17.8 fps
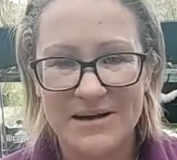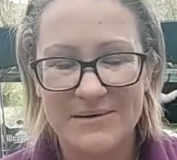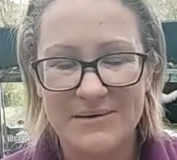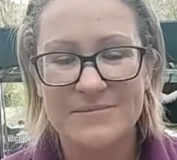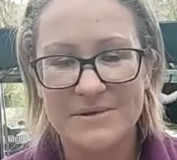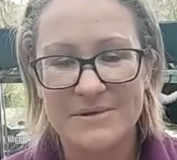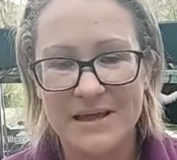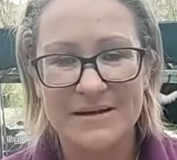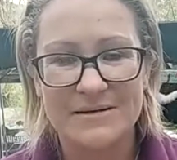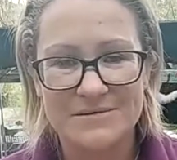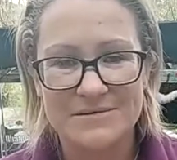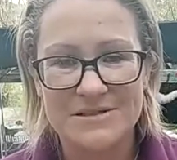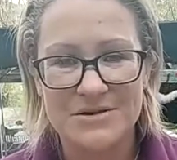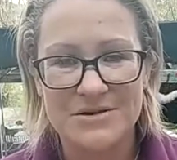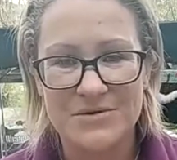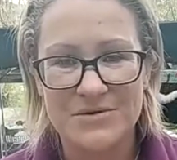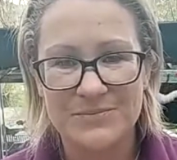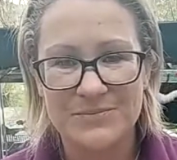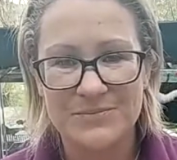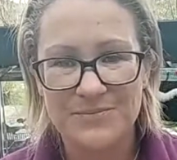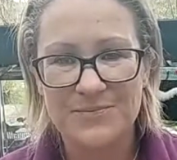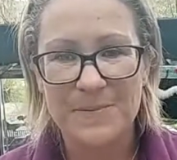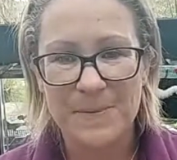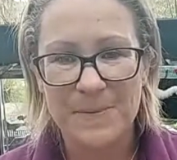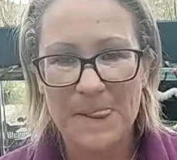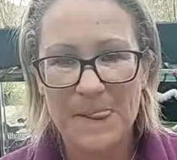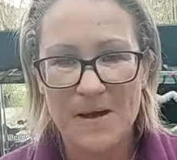Yeah, so
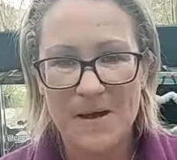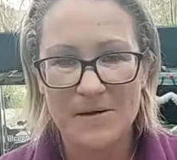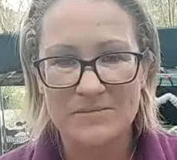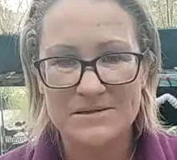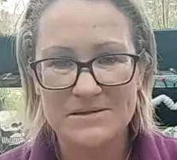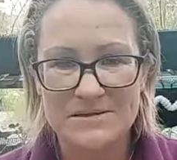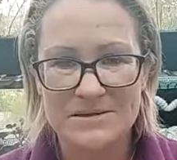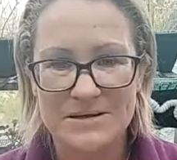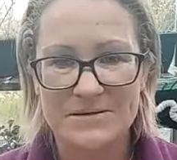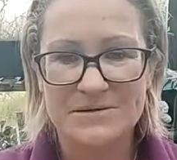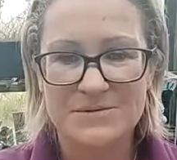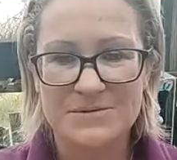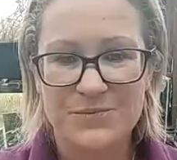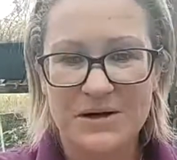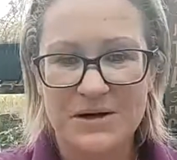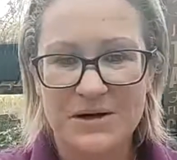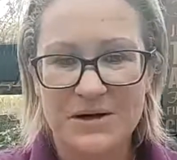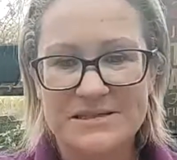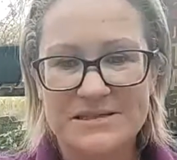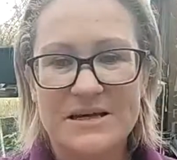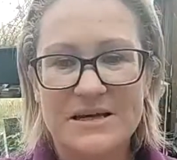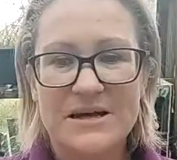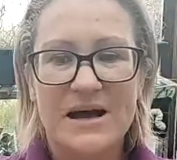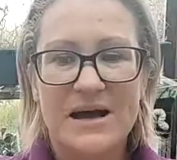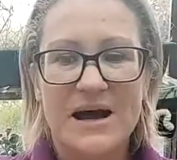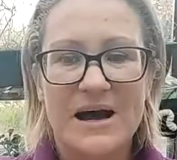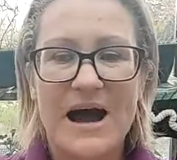it was brilliant.
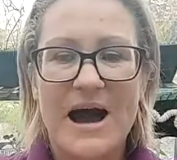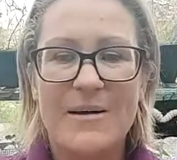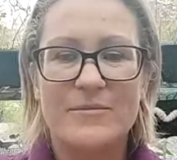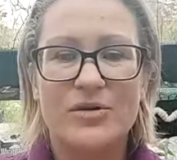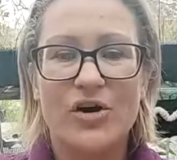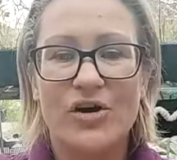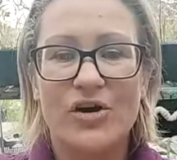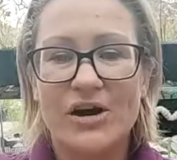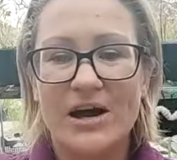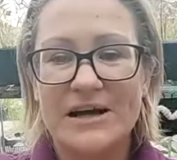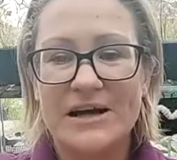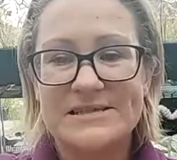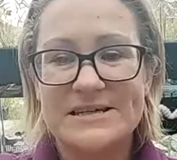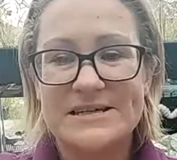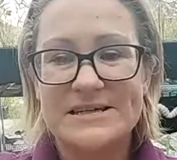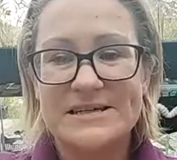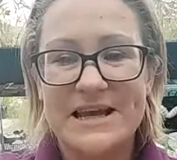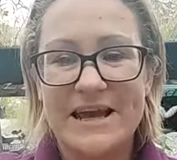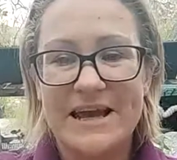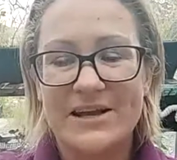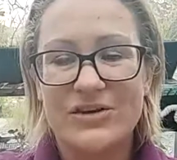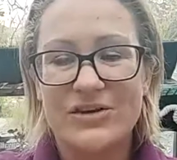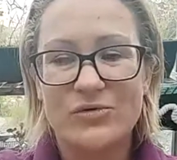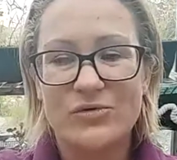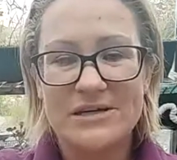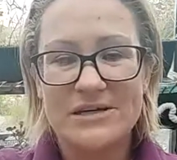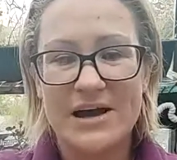Now, as I say, I
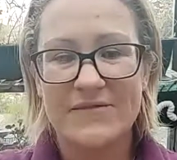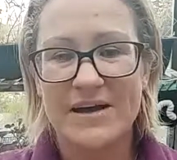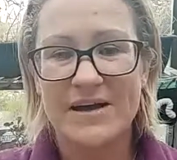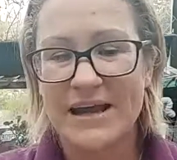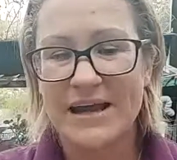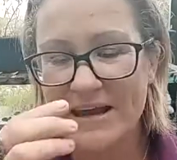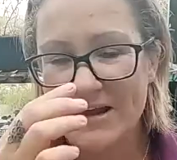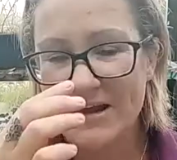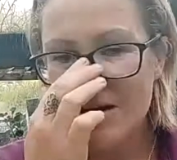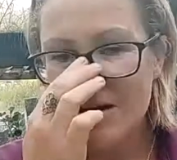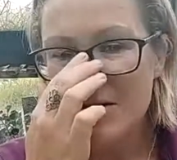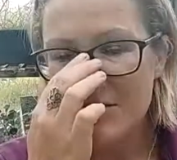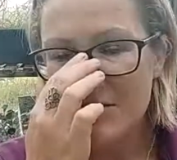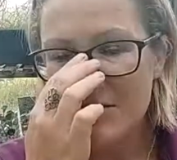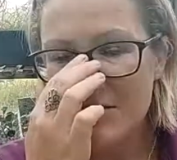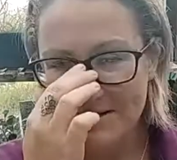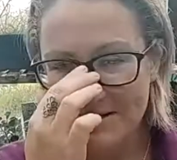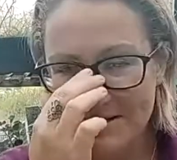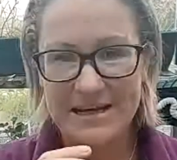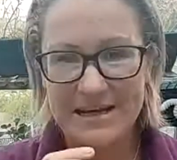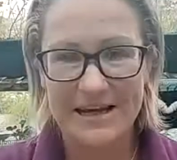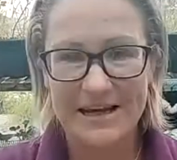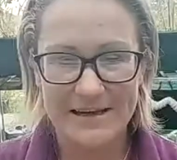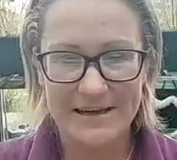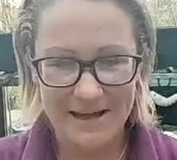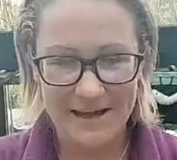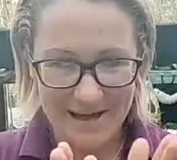don't have any fancy
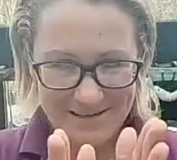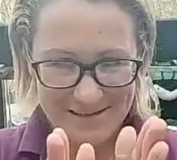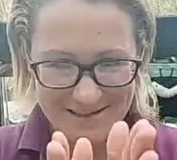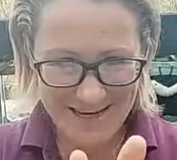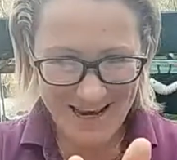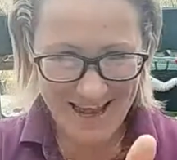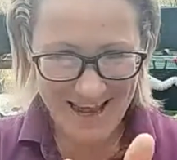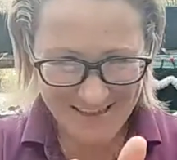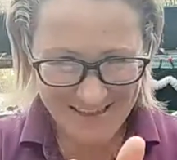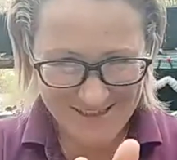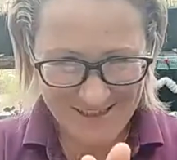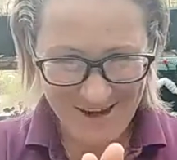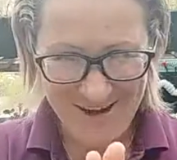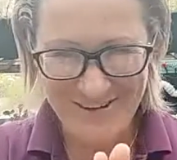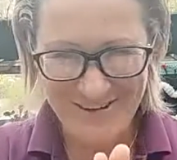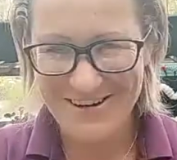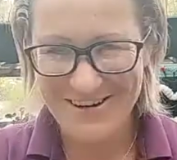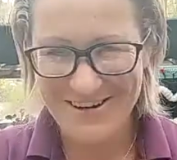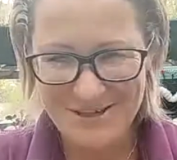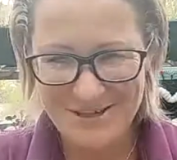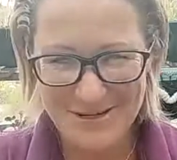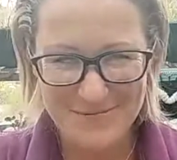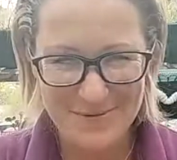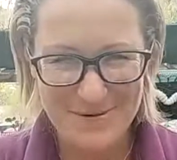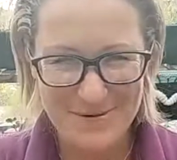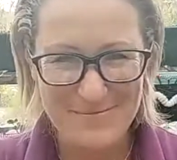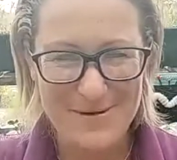slides, Connor. I should have
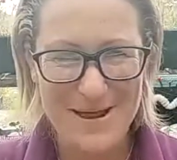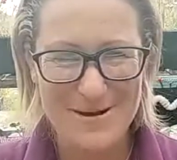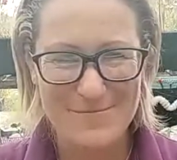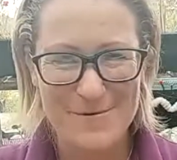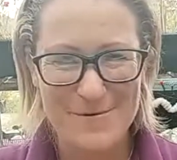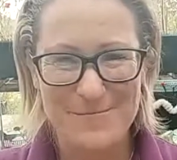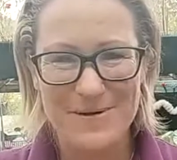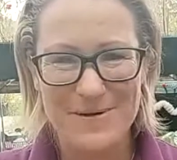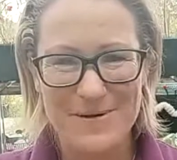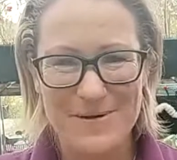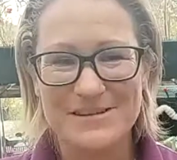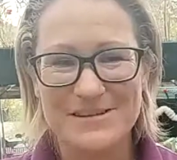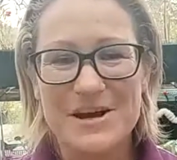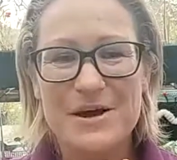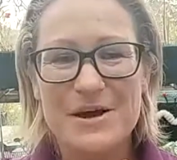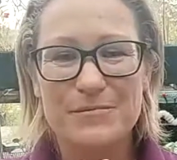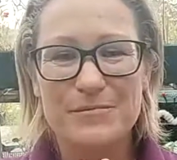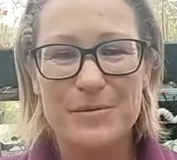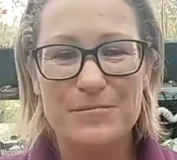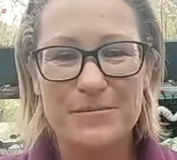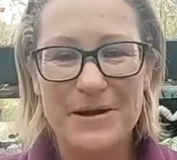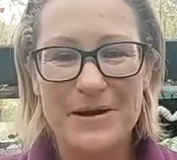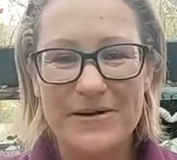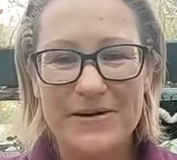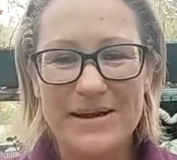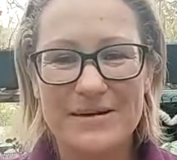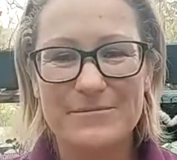been better prepared. But
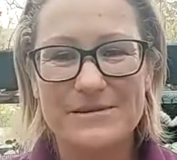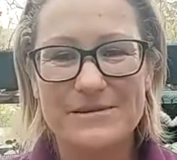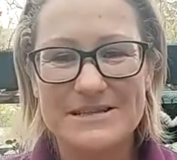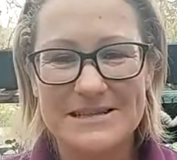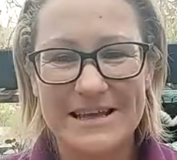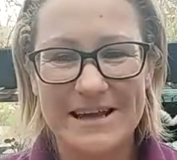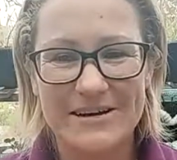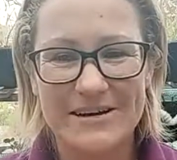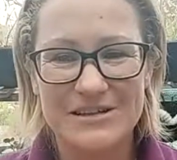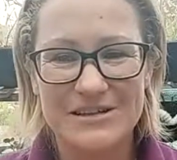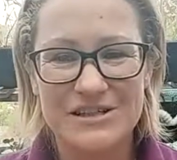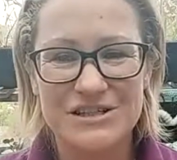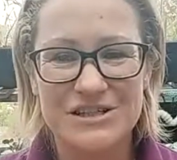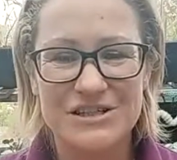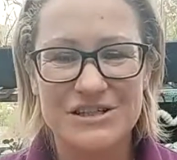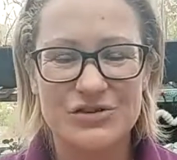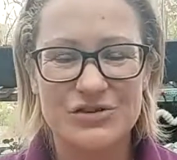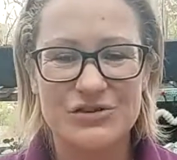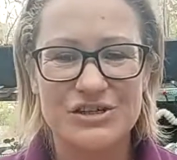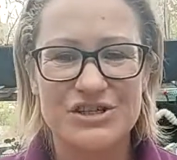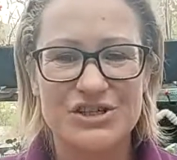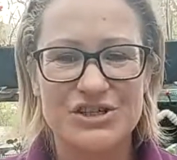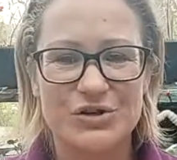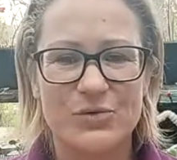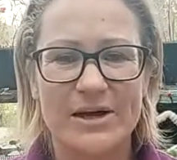Miriam is there, and she's going to show.